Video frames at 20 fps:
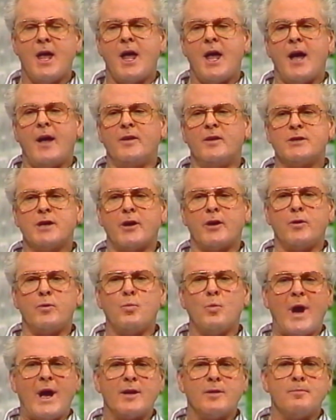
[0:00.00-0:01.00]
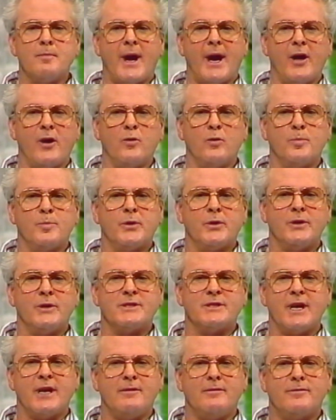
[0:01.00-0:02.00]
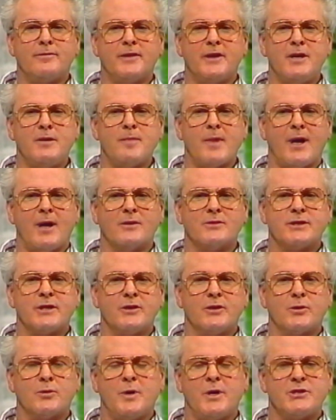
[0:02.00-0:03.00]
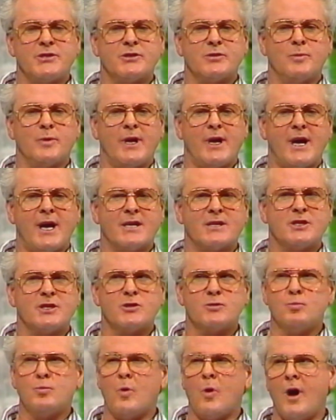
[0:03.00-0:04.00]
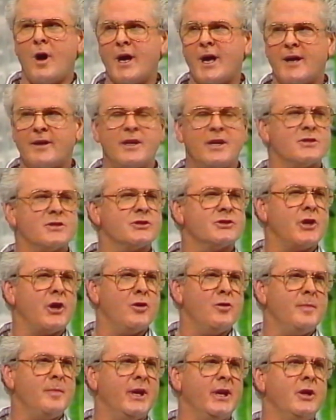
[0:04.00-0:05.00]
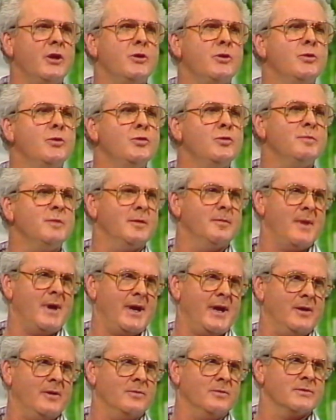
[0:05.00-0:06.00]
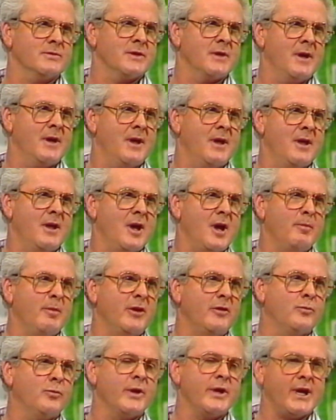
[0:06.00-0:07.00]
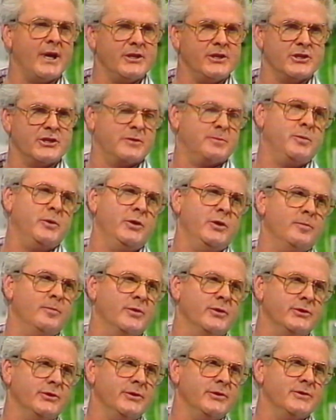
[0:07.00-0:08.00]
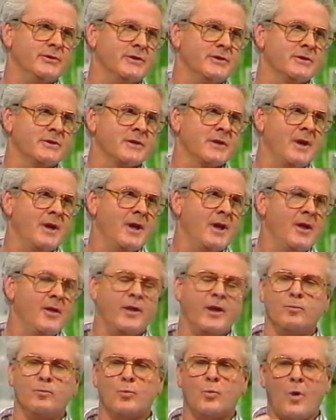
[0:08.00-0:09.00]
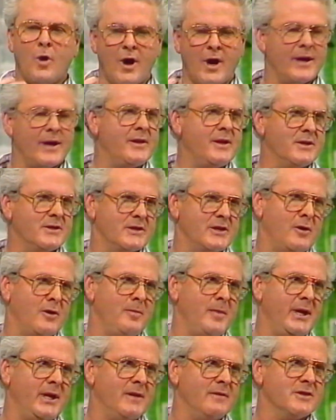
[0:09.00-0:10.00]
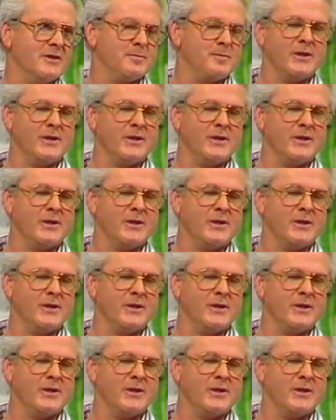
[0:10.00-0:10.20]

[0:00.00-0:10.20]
And there's only one male per 10 females. So the question we ask is, why are there so many human males? I mean, if we are just sperm producers, then why are there so many of us?